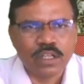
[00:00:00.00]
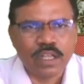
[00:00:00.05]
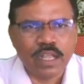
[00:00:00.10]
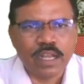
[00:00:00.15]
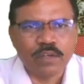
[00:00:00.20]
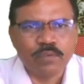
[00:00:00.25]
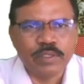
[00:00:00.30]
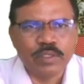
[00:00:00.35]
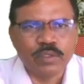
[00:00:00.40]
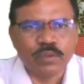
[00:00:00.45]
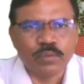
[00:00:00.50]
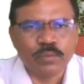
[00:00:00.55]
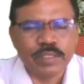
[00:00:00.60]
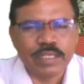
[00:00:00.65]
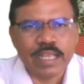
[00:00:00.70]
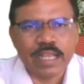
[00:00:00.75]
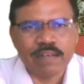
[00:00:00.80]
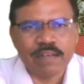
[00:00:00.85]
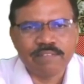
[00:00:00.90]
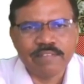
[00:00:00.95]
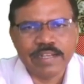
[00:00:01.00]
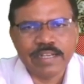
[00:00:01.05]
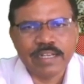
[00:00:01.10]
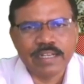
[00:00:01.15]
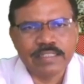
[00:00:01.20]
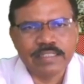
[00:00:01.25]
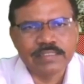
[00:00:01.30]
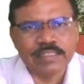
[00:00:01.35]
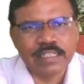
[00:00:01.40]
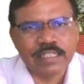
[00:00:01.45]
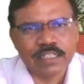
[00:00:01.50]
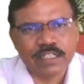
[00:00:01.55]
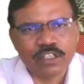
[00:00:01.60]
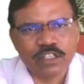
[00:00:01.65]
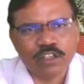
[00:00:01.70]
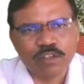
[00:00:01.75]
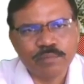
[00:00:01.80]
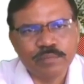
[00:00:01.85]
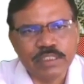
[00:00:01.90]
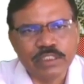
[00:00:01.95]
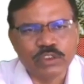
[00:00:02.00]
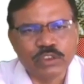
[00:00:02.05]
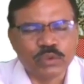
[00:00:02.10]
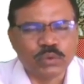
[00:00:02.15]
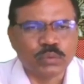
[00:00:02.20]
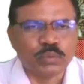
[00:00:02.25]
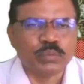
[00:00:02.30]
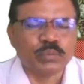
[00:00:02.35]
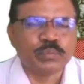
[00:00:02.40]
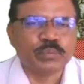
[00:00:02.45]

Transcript: and we know we can find resultant of these two.